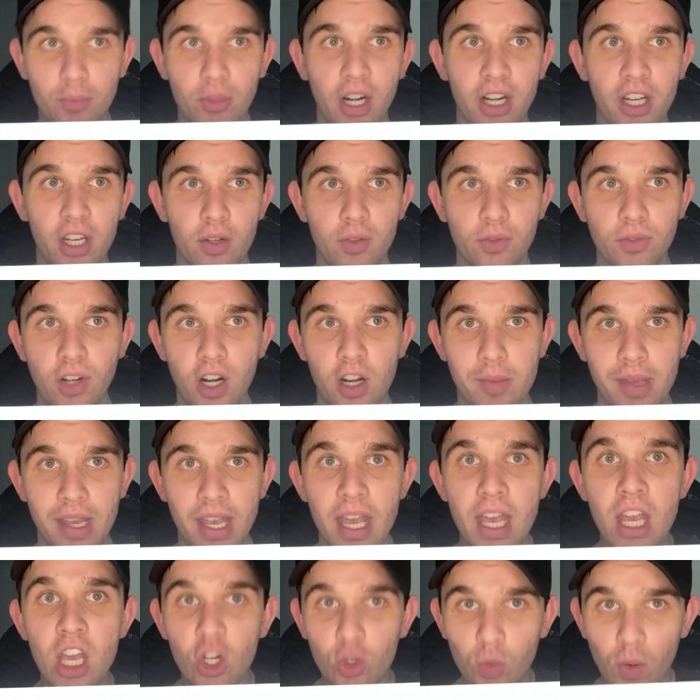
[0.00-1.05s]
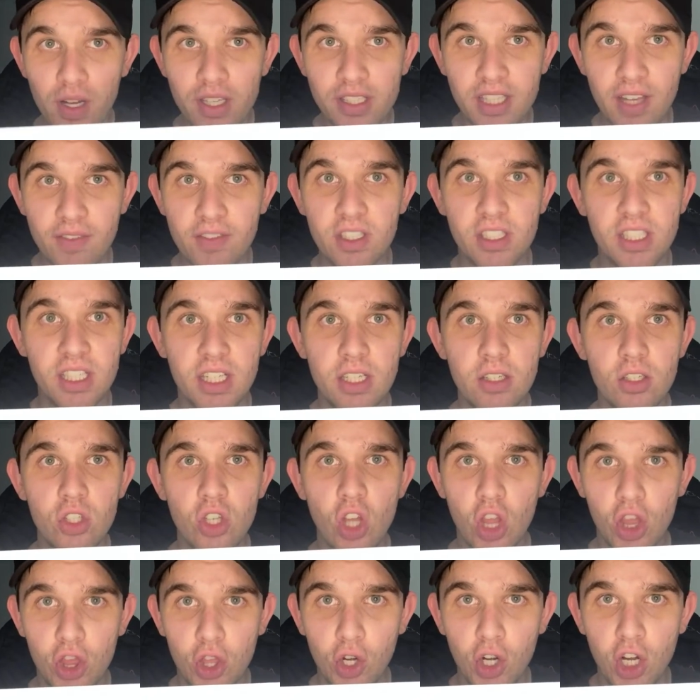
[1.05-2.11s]
right here in front of me. 2017,
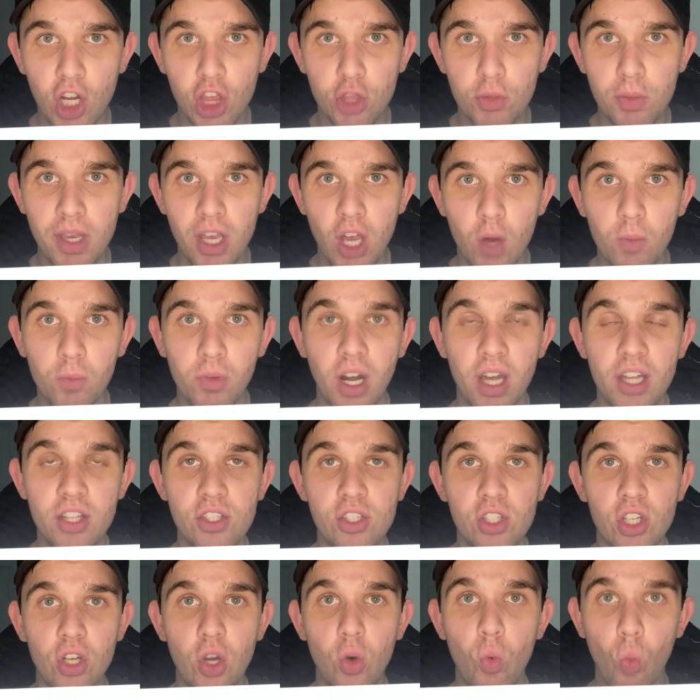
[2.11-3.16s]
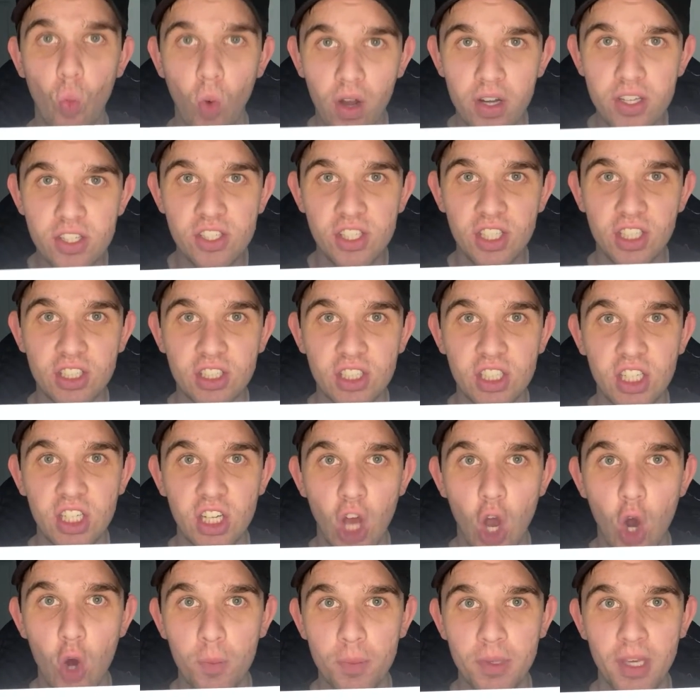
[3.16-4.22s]
33 home runs, 116
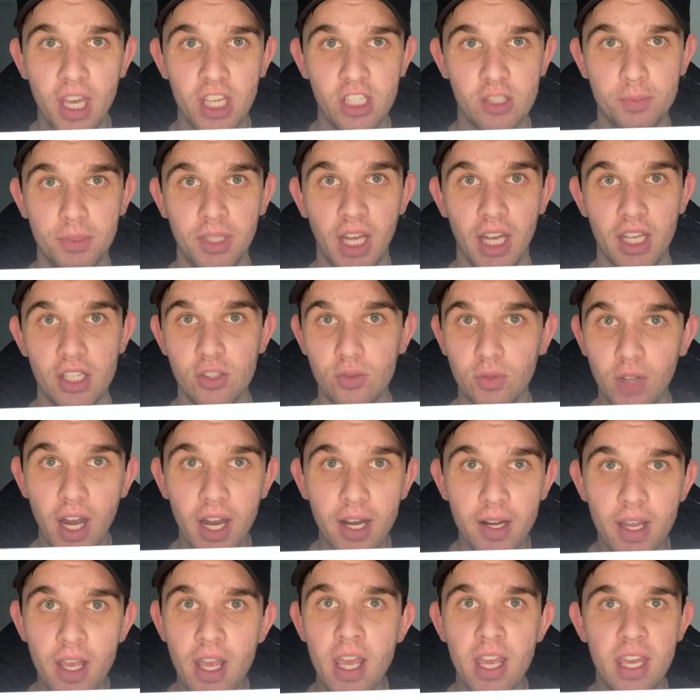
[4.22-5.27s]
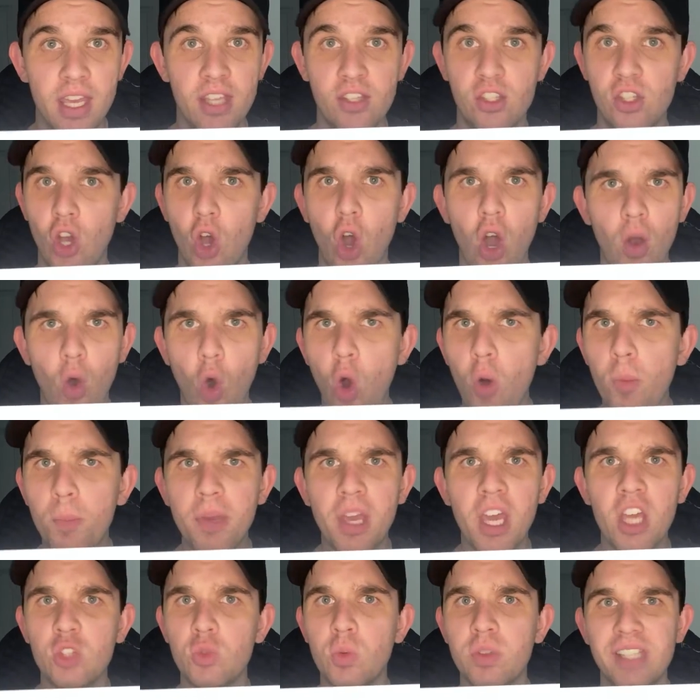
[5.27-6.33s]
OPS plus, right? His
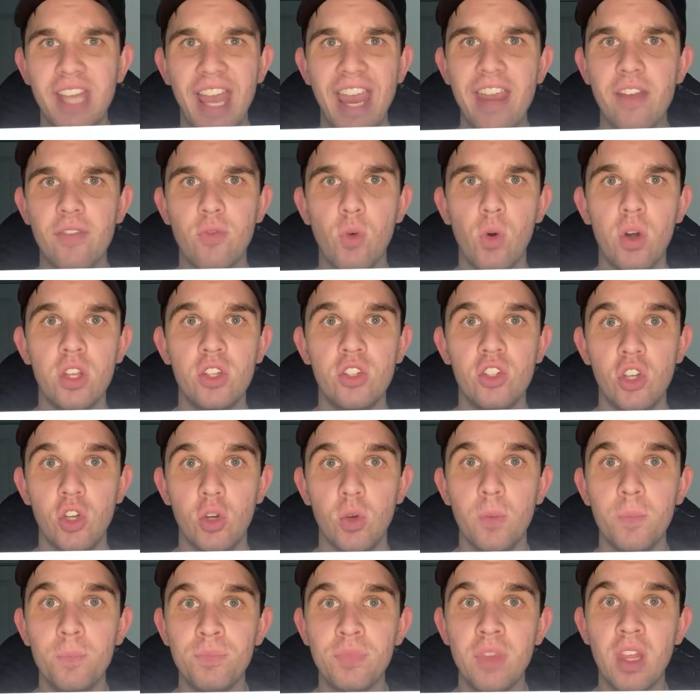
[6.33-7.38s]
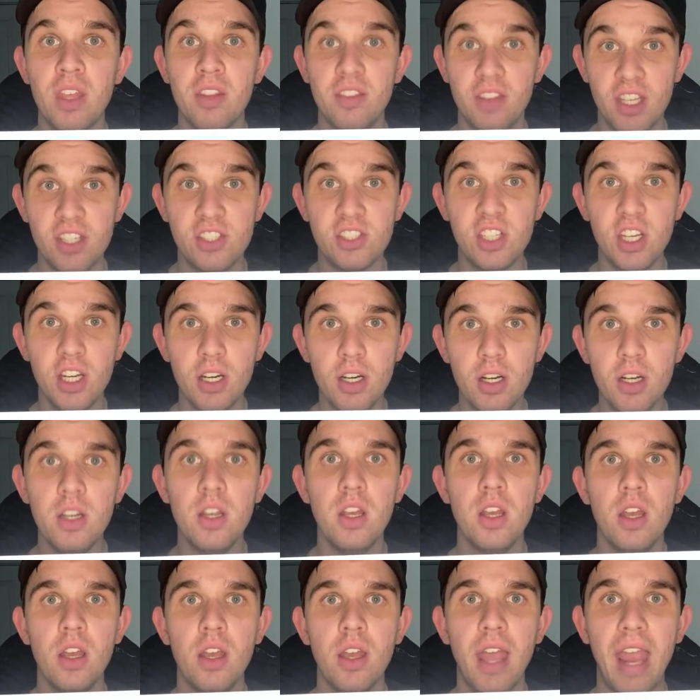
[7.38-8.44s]
OPS was 842. This year,
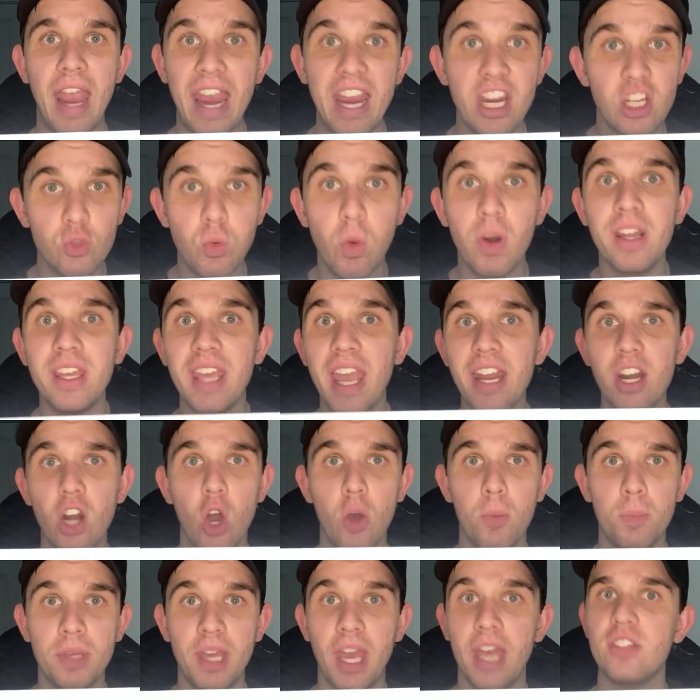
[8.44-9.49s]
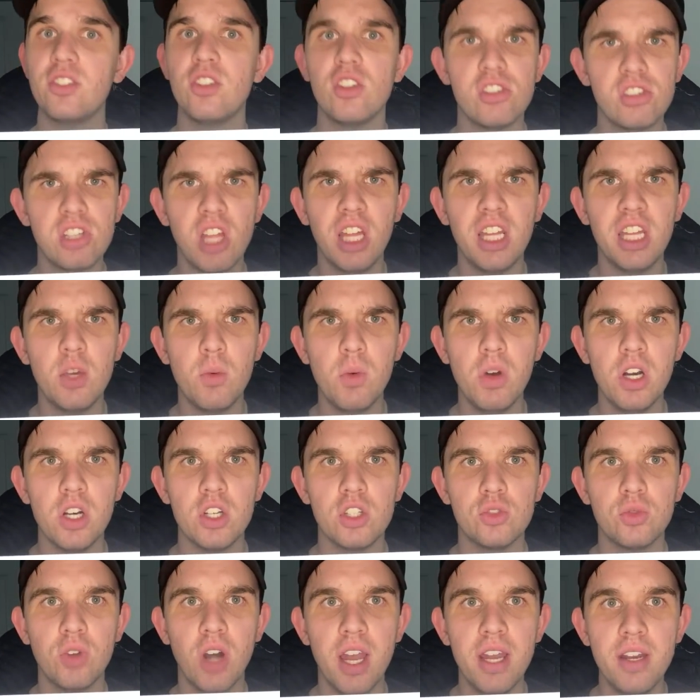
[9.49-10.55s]
828 OPS. Slightly
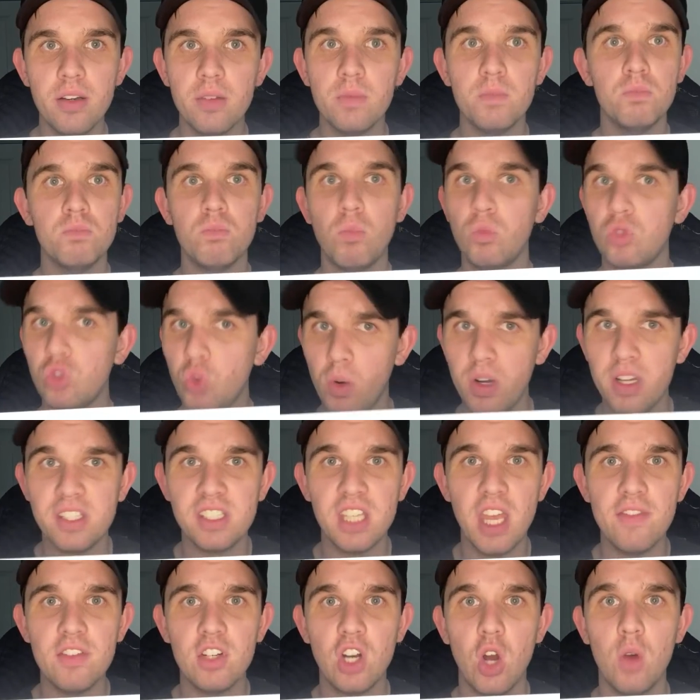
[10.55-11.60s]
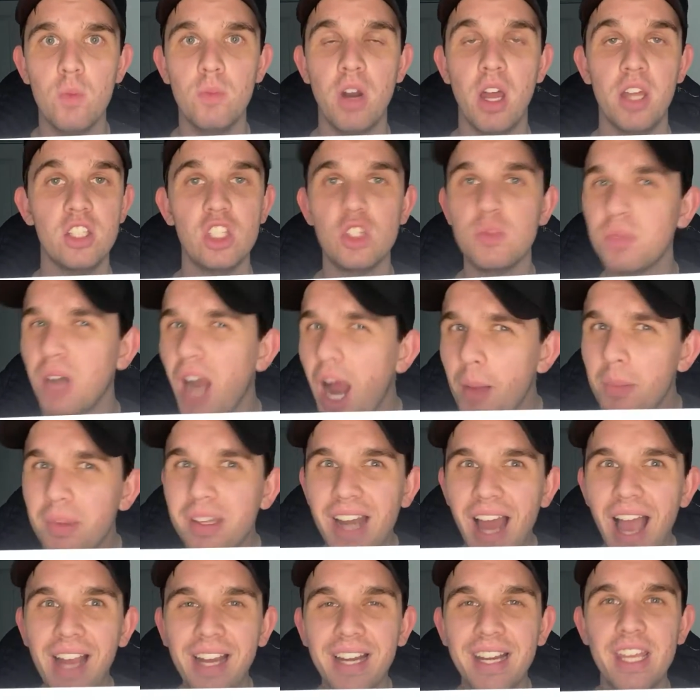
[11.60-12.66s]
worse, right? 27 home runs. He's probably
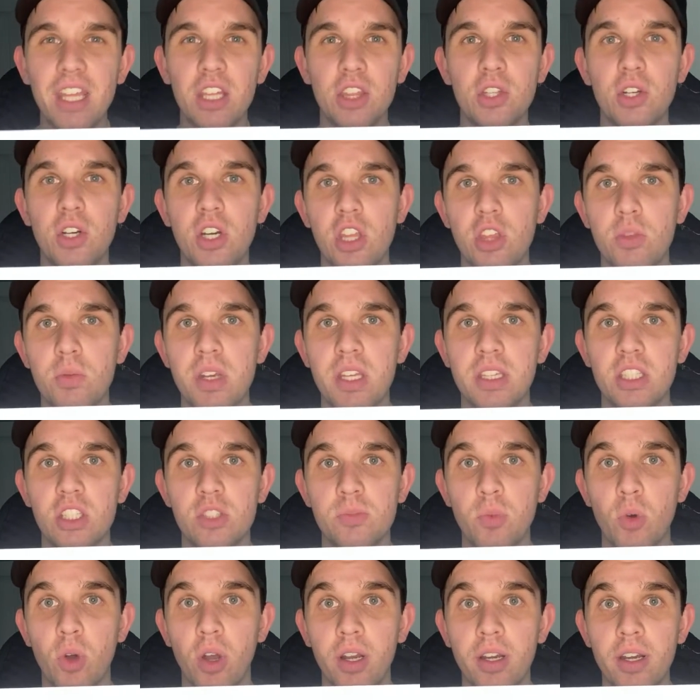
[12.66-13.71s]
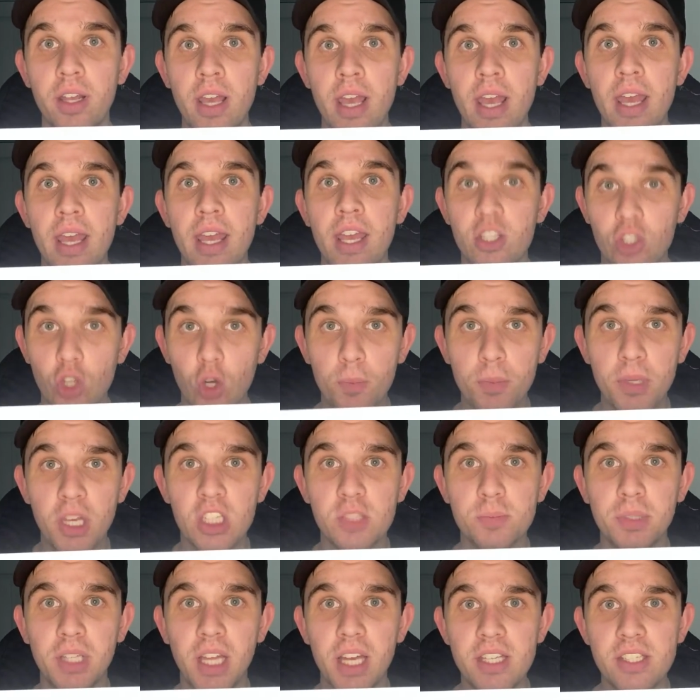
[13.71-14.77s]
not going to hit 33 at this point. His OPS
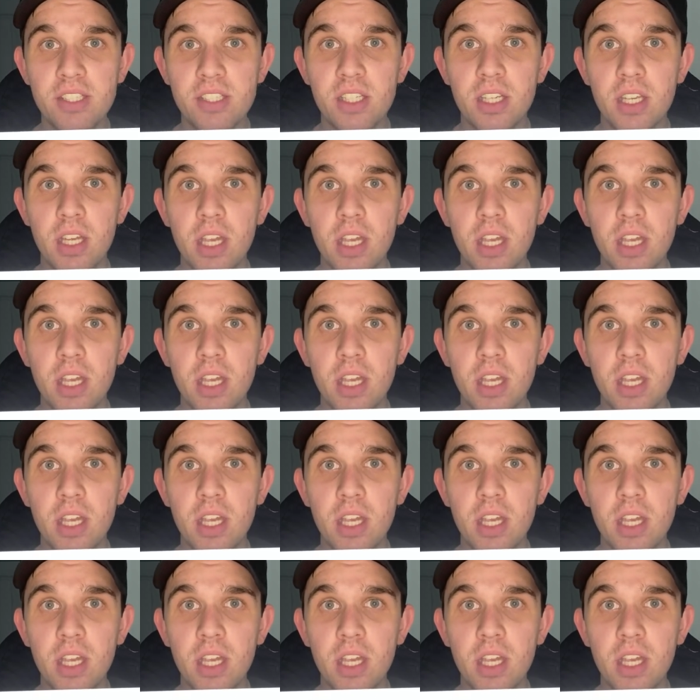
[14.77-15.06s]
plus,